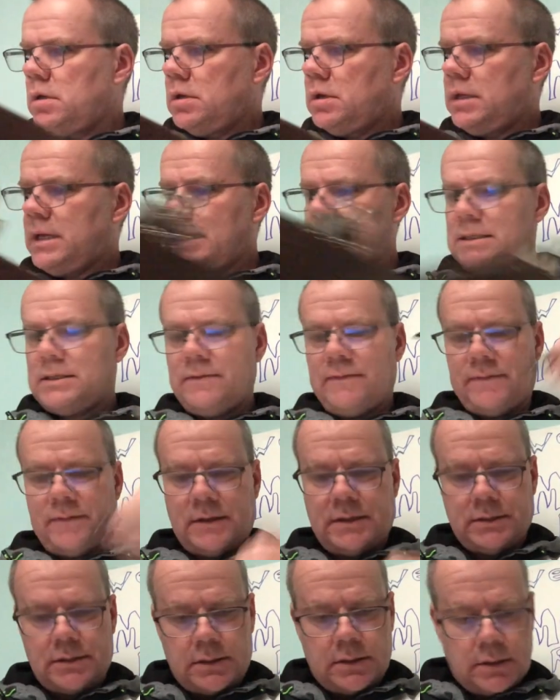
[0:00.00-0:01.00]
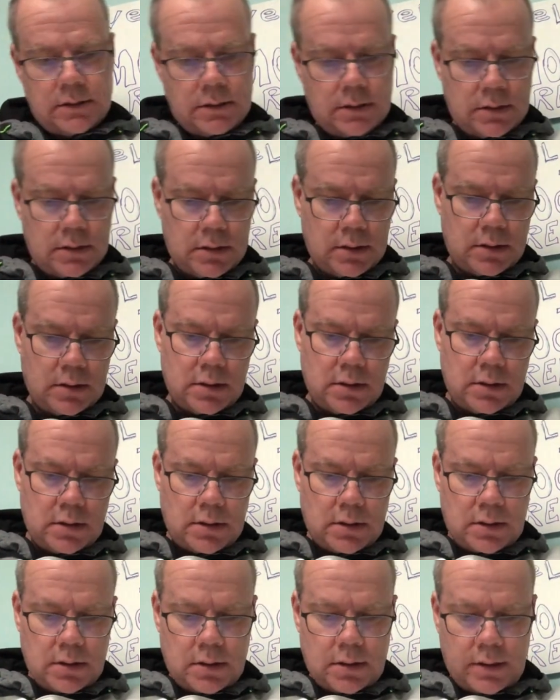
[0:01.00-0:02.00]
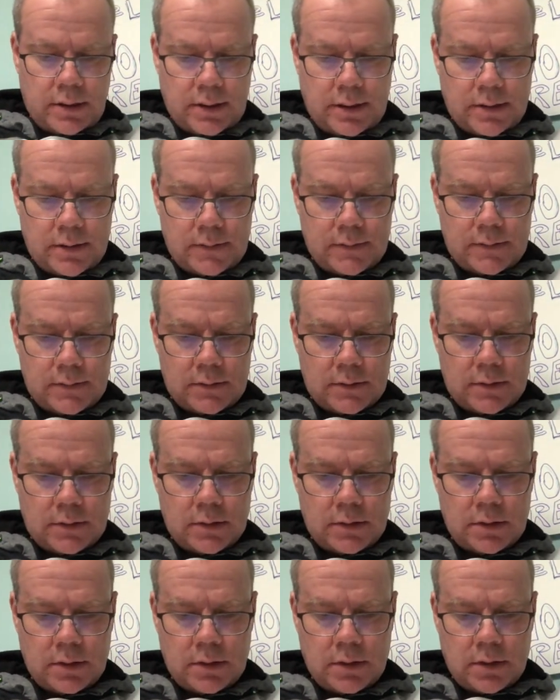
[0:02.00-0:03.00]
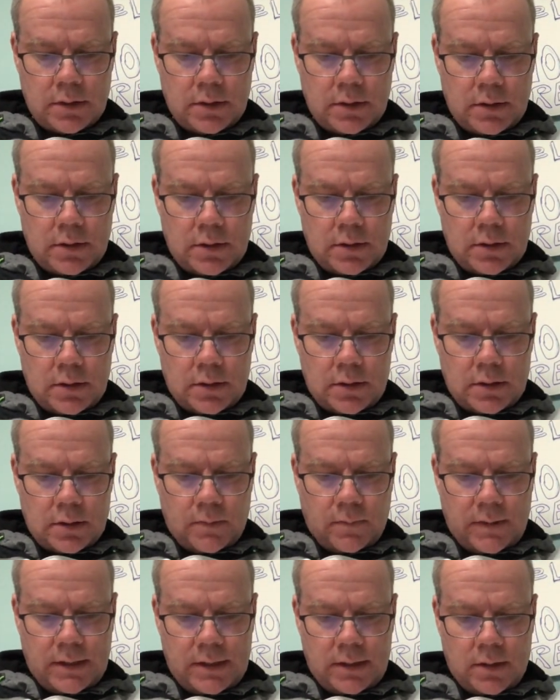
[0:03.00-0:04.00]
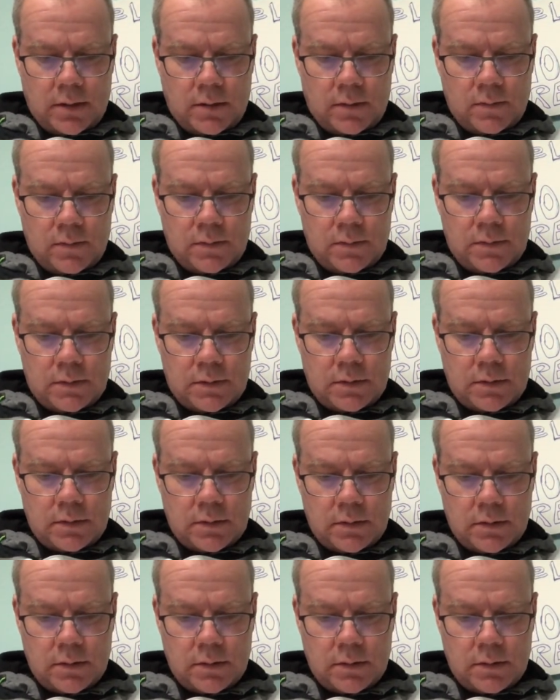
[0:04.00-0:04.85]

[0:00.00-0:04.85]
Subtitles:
That's the front. Here's the windows.